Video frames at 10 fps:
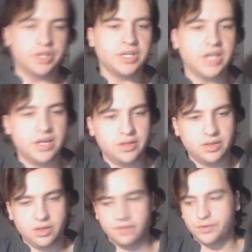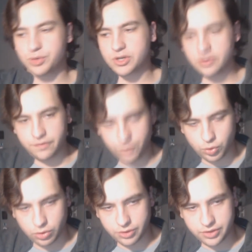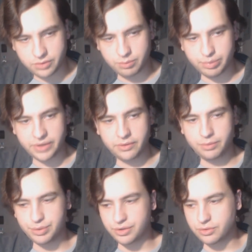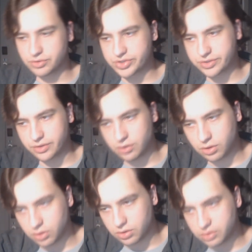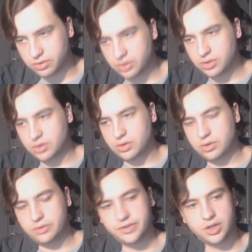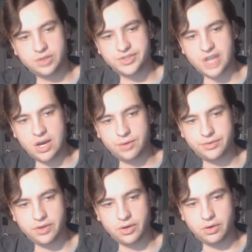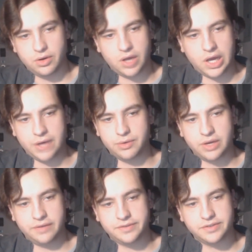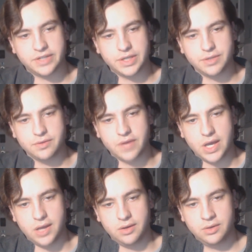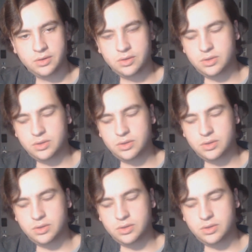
But again, if you can afford better beers, there are tons out there. I don't have to tell you that.